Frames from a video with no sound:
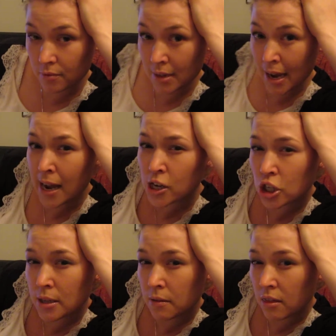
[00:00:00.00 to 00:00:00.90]
I
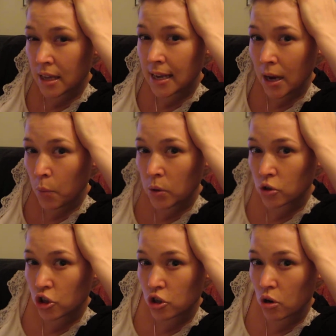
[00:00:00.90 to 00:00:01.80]
actually think I will
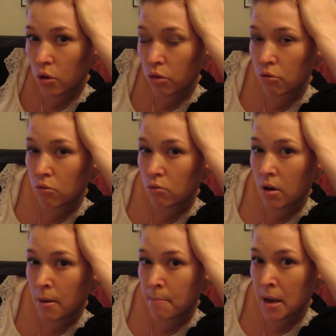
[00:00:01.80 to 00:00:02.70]
just go through
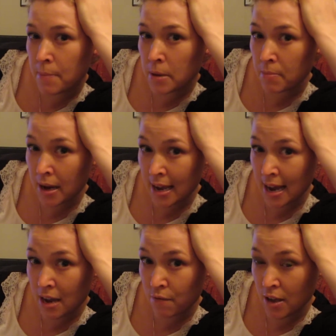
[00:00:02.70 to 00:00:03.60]
maybe my
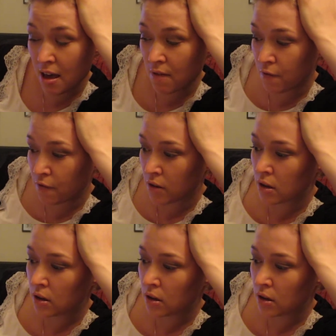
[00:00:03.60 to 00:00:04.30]
IVF